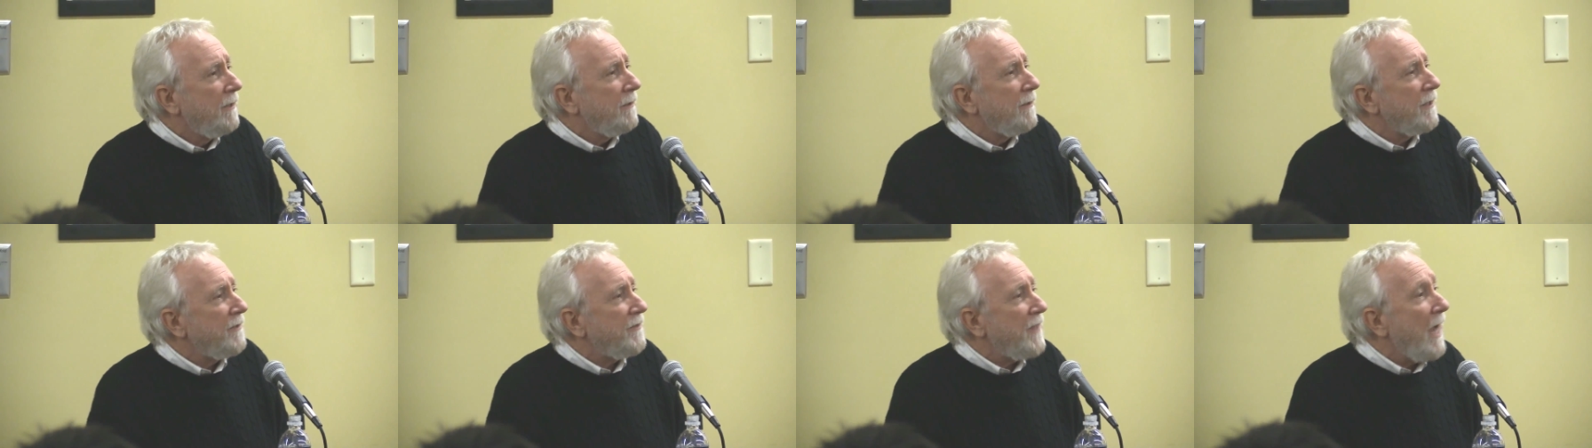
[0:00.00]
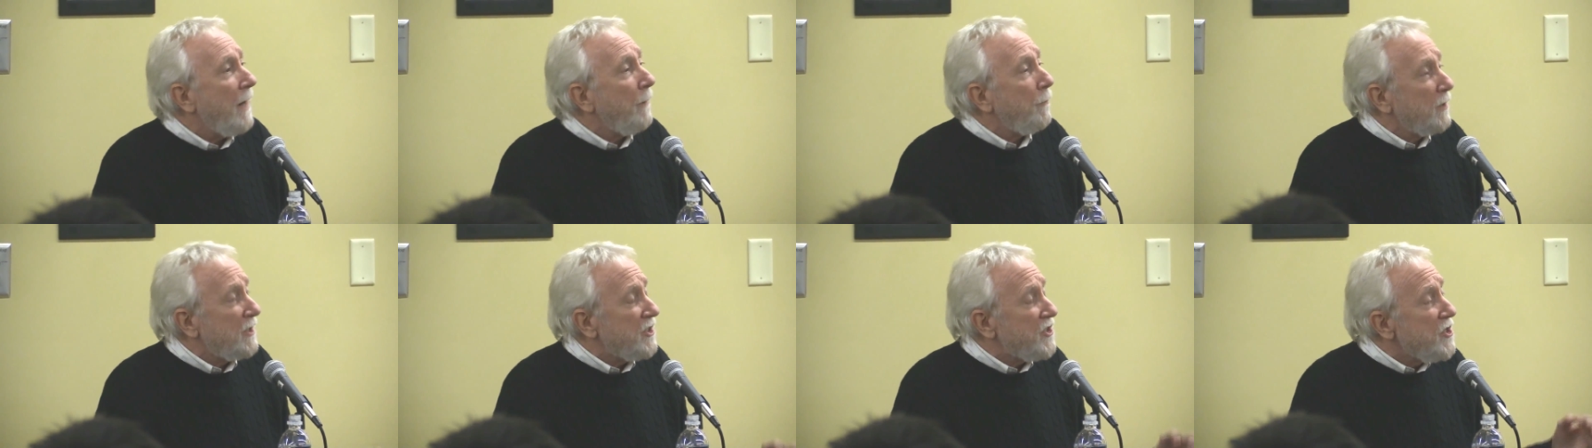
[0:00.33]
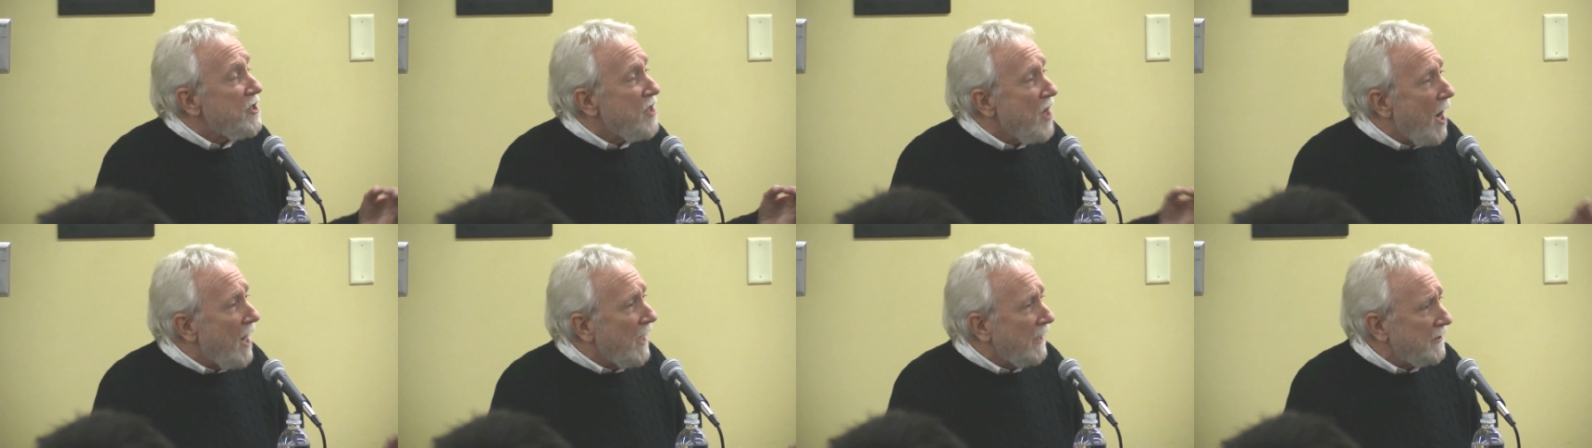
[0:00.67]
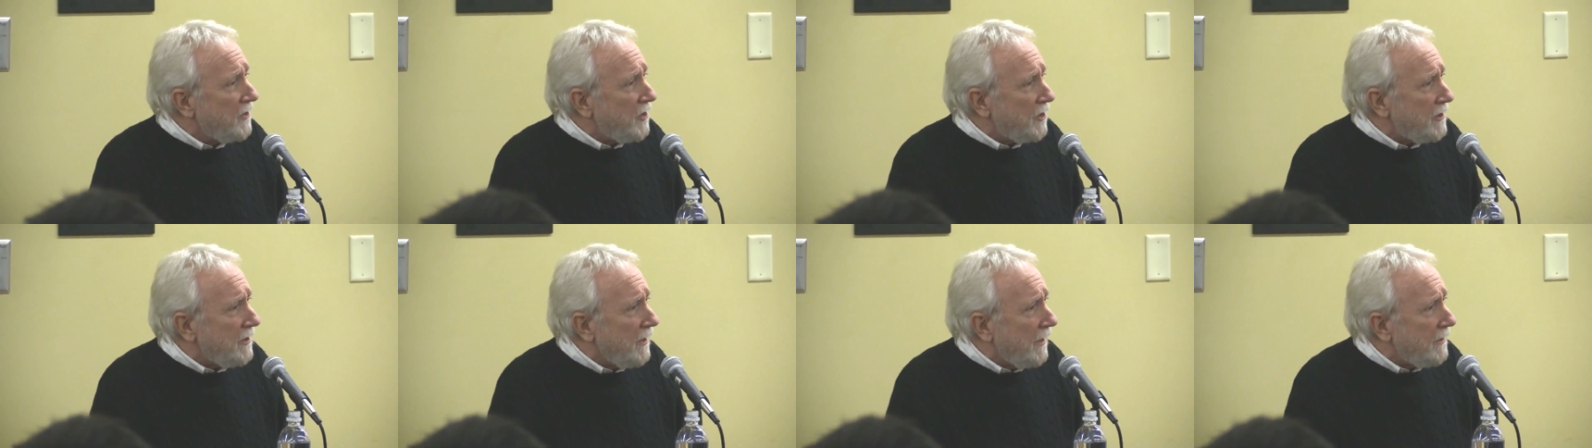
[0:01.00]
that that was
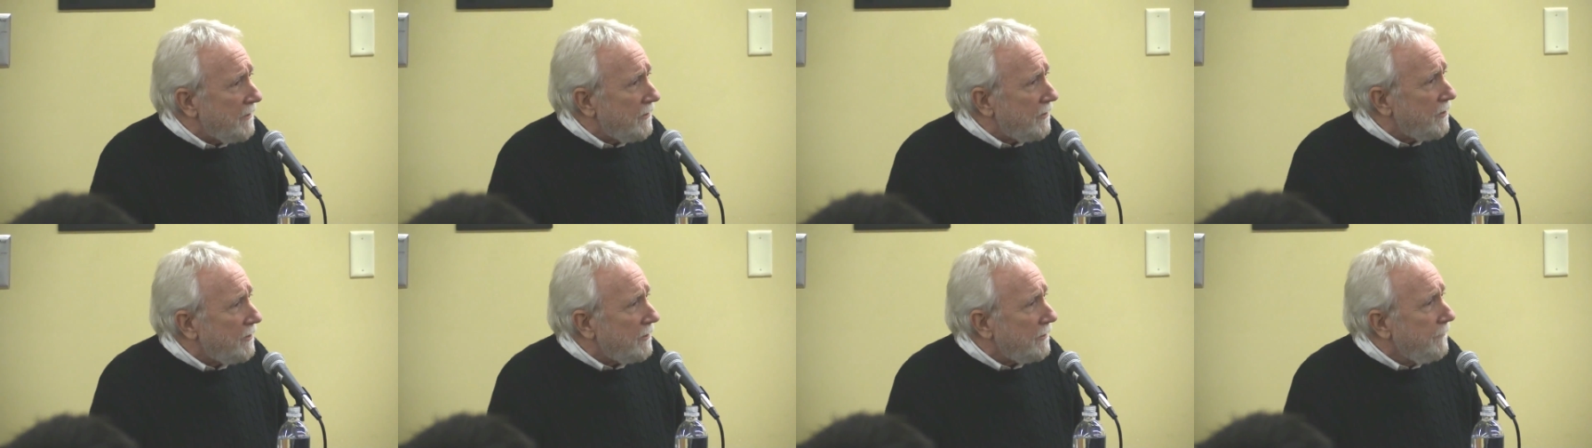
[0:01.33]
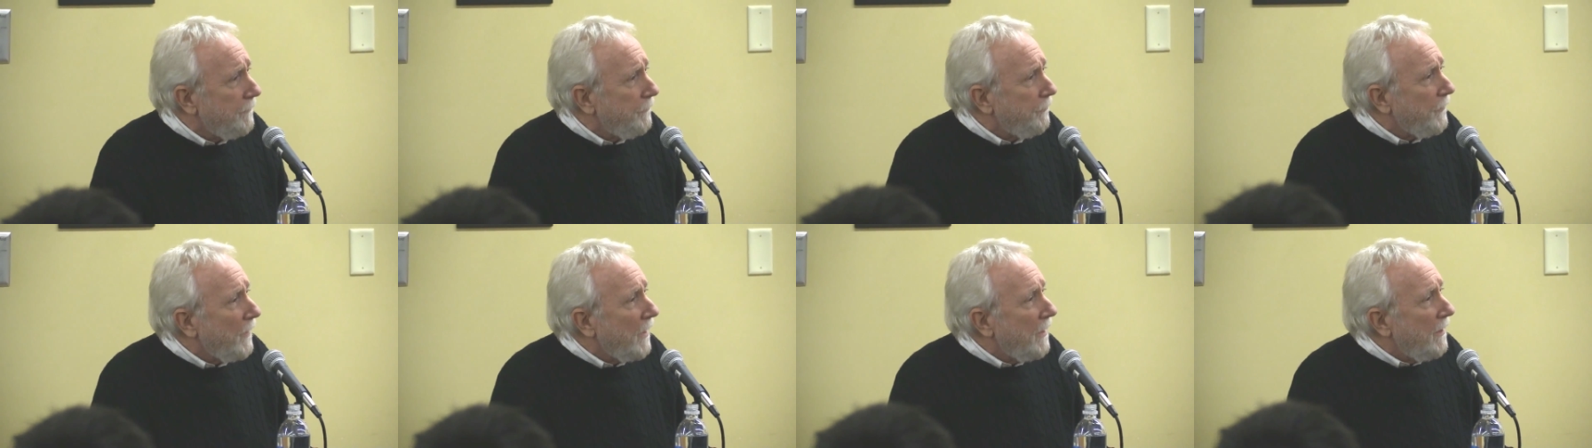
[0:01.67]
nonsense.